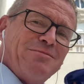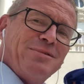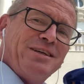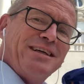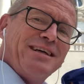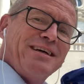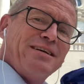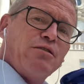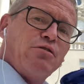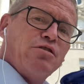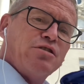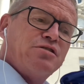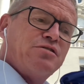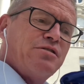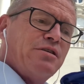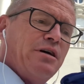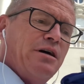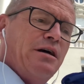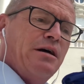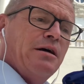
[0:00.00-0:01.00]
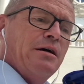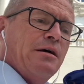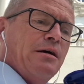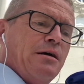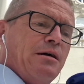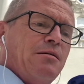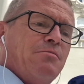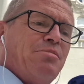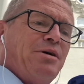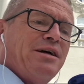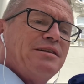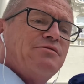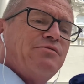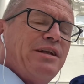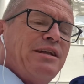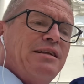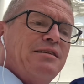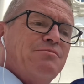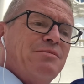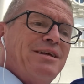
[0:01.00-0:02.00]
here in Austria. But
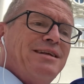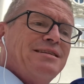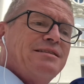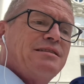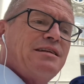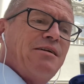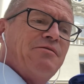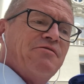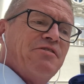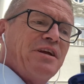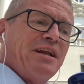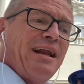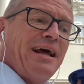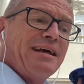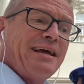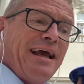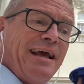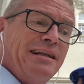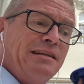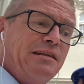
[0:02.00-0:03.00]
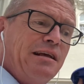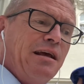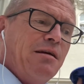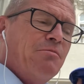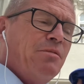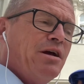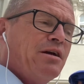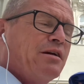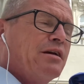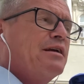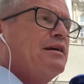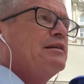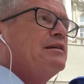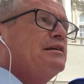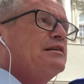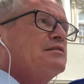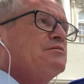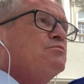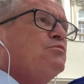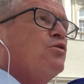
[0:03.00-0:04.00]
when it means something like
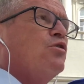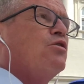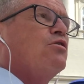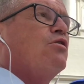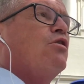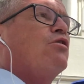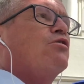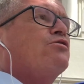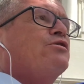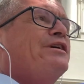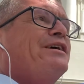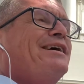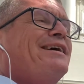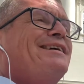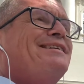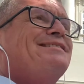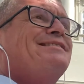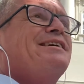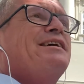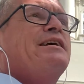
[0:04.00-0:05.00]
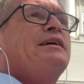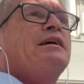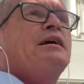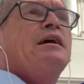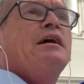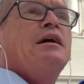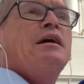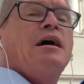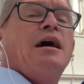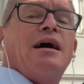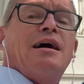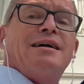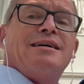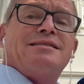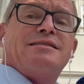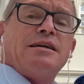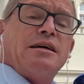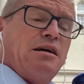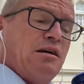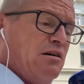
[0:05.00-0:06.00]
anti-Americanism or orienting
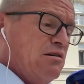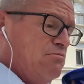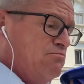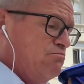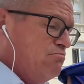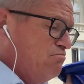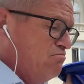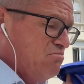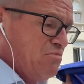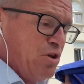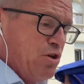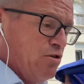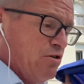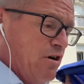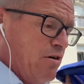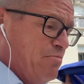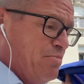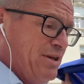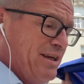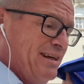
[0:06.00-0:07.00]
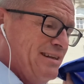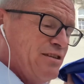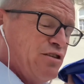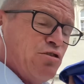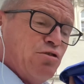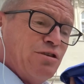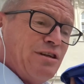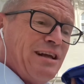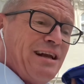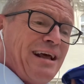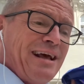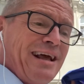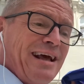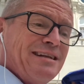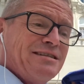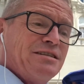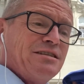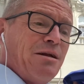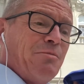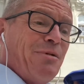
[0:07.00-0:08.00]
the European Union
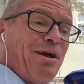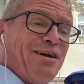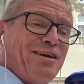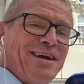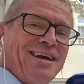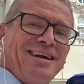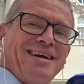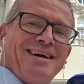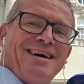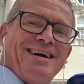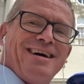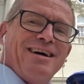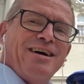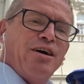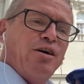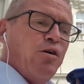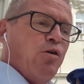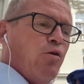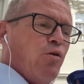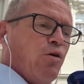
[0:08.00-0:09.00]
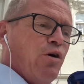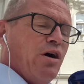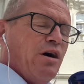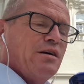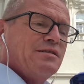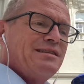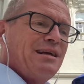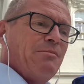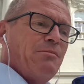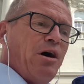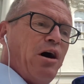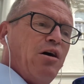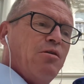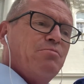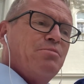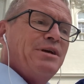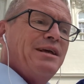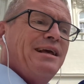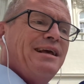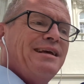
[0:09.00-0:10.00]
against America, or somehow
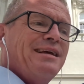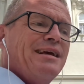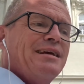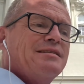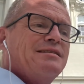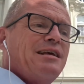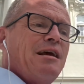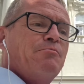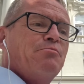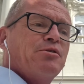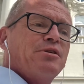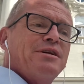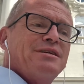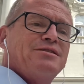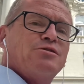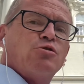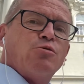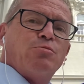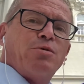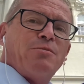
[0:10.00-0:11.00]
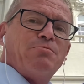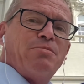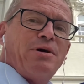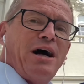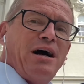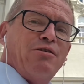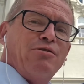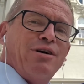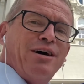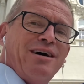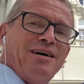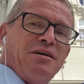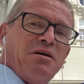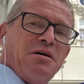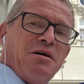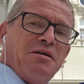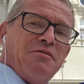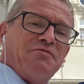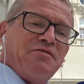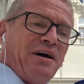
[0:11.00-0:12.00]
being a separate
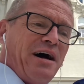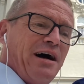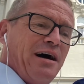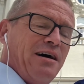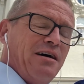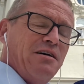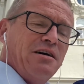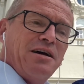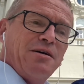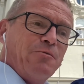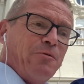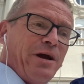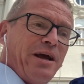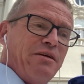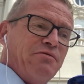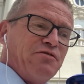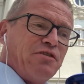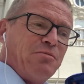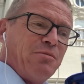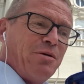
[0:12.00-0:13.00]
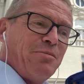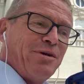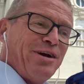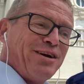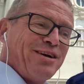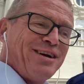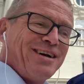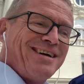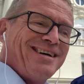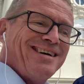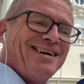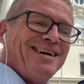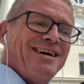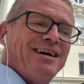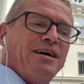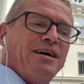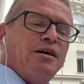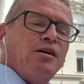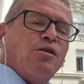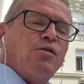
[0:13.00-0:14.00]
superpower far away from America,
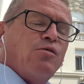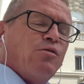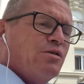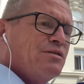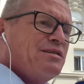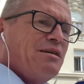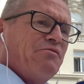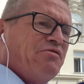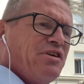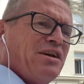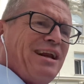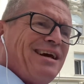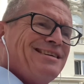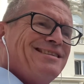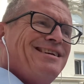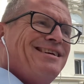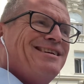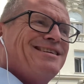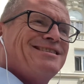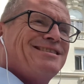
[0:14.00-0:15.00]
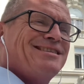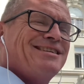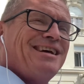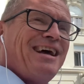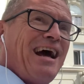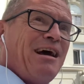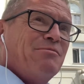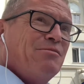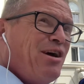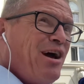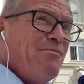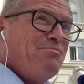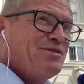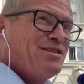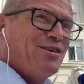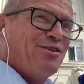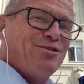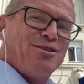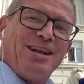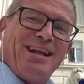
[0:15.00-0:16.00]
or something like this, I'm
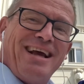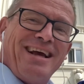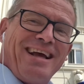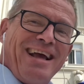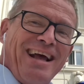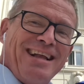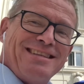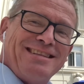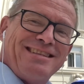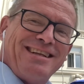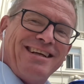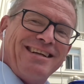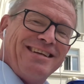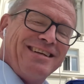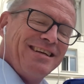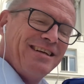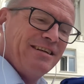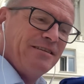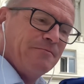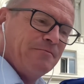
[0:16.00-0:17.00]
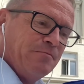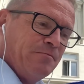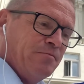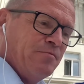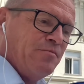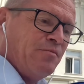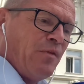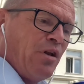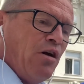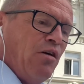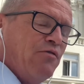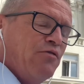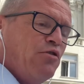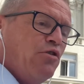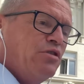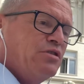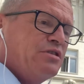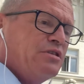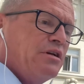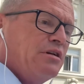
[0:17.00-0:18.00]
absolutely against it. Of
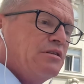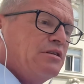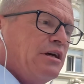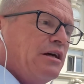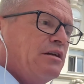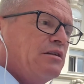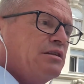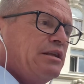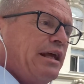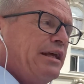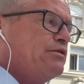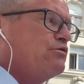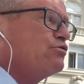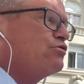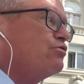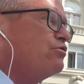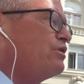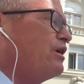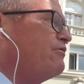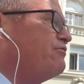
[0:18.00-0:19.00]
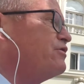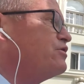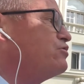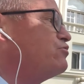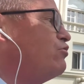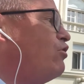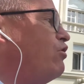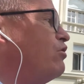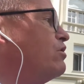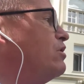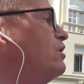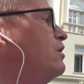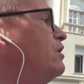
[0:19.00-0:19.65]
course, the NATO should have a strong